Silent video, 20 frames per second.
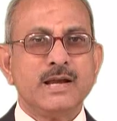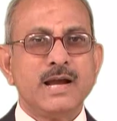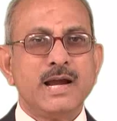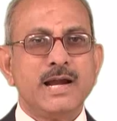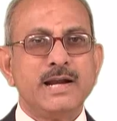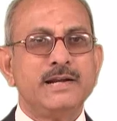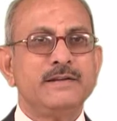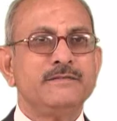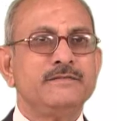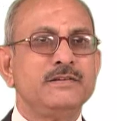
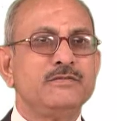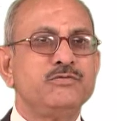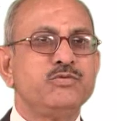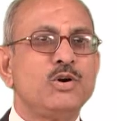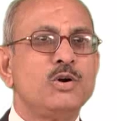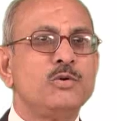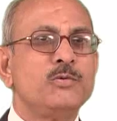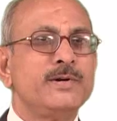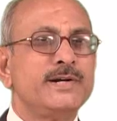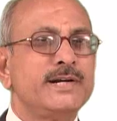And if the
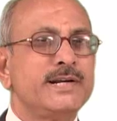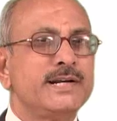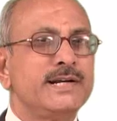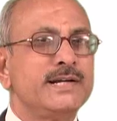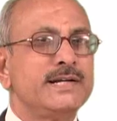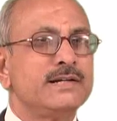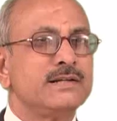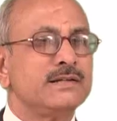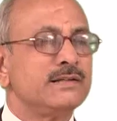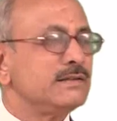forward
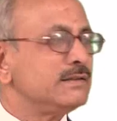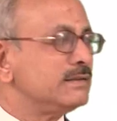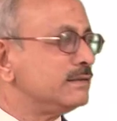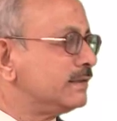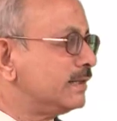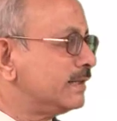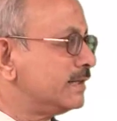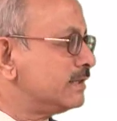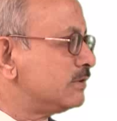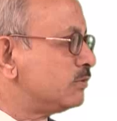rate,
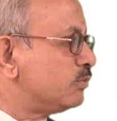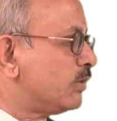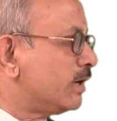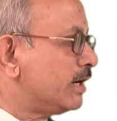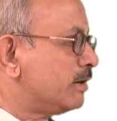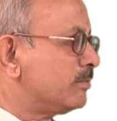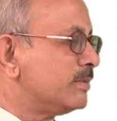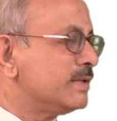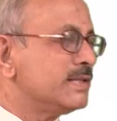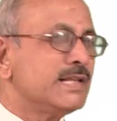that is
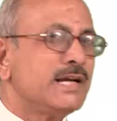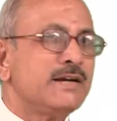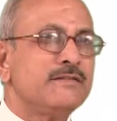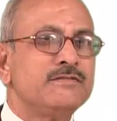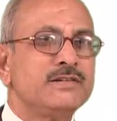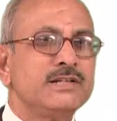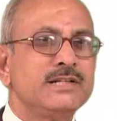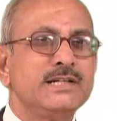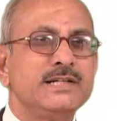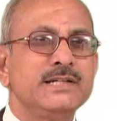1 month
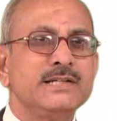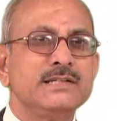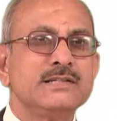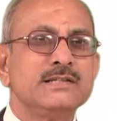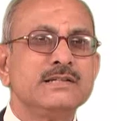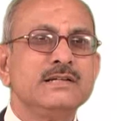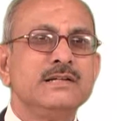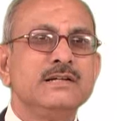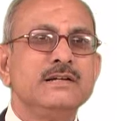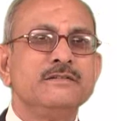after, it
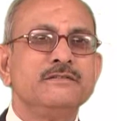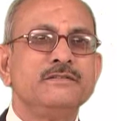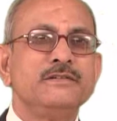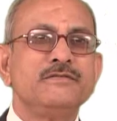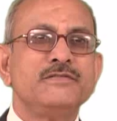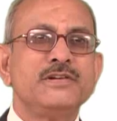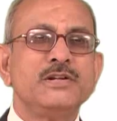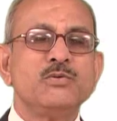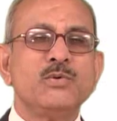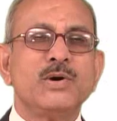is
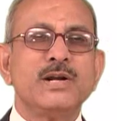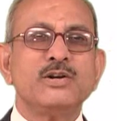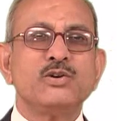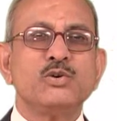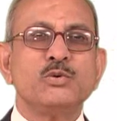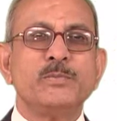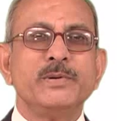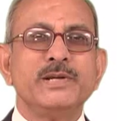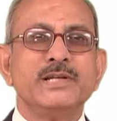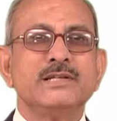51
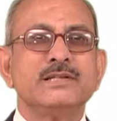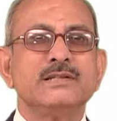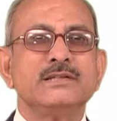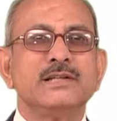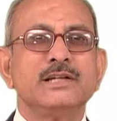rupees.